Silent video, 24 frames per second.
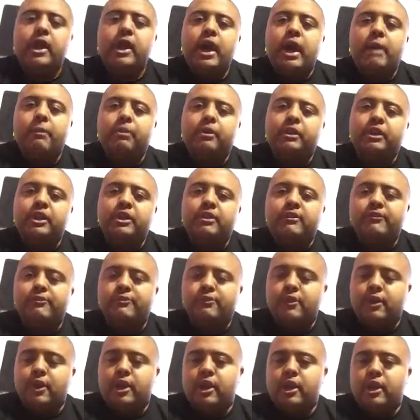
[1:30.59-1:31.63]
I believe,
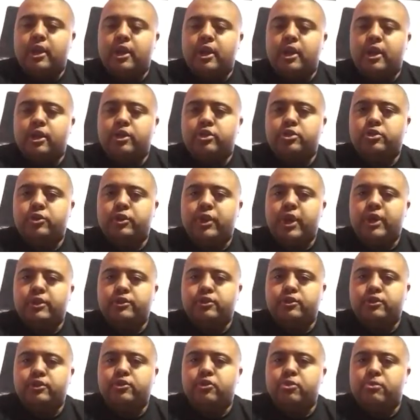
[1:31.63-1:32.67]
in
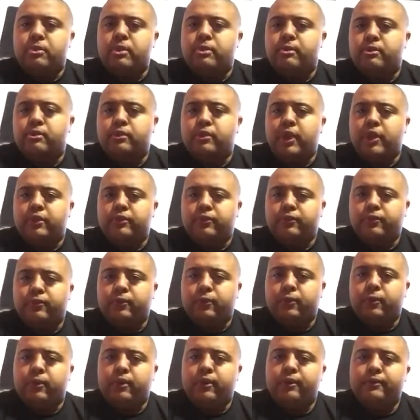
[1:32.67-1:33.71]
2002 or maybe
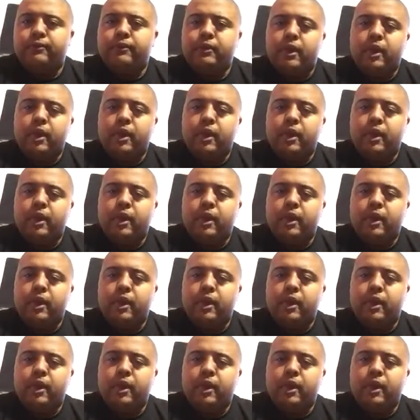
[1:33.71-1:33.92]
2004.